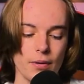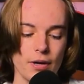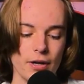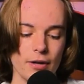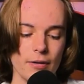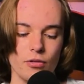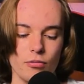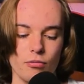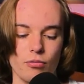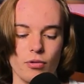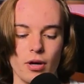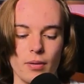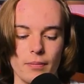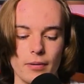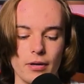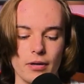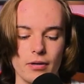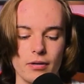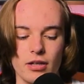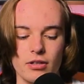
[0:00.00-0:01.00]
but the
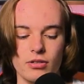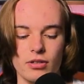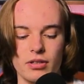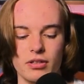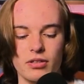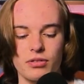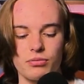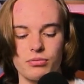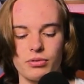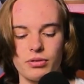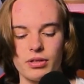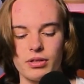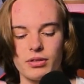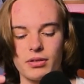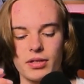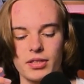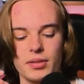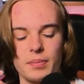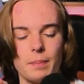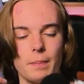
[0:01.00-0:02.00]
rubber has like this really
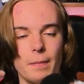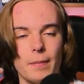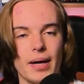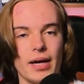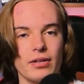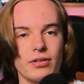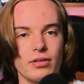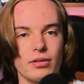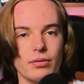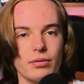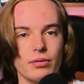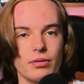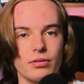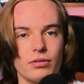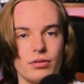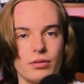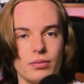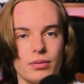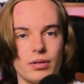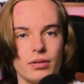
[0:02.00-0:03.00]
nice matte look
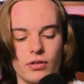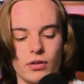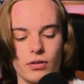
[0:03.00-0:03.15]
to it,